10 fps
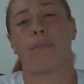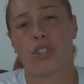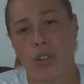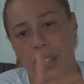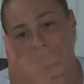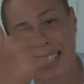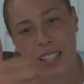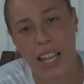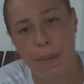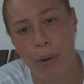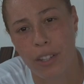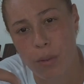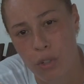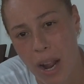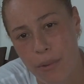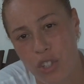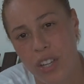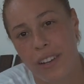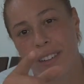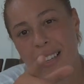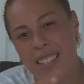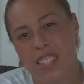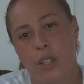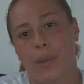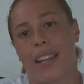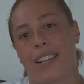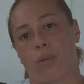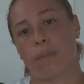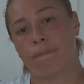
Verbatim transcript: Be sure to hit the like button, subscribe to the channel. See you in the next